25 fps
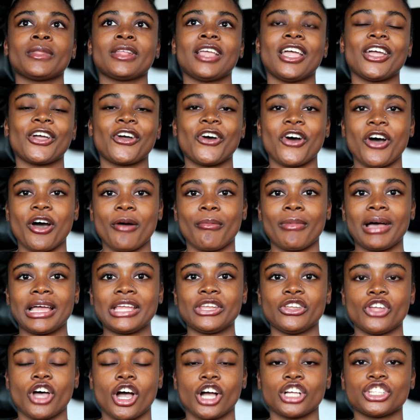and call my
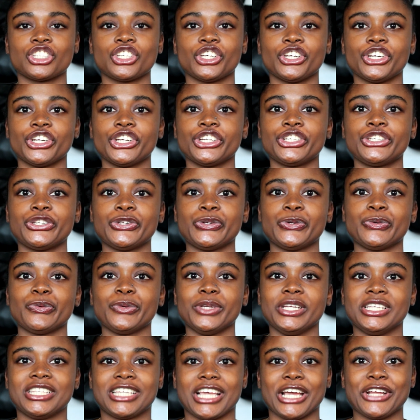doctor to
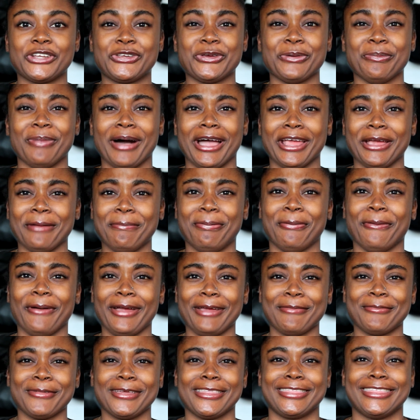reschedule my
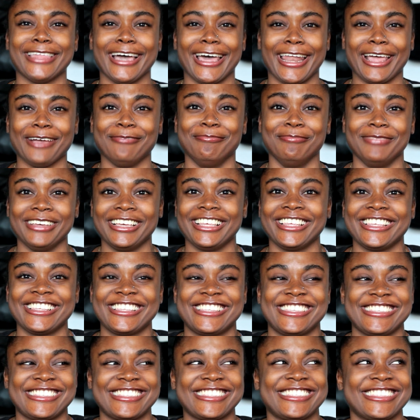appointment that I
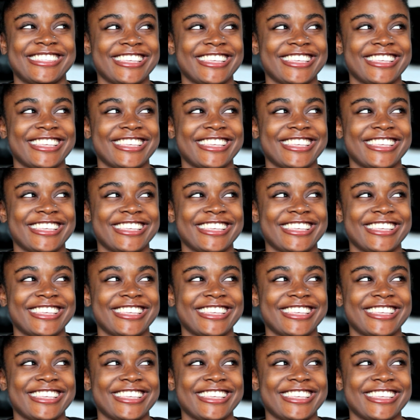missed.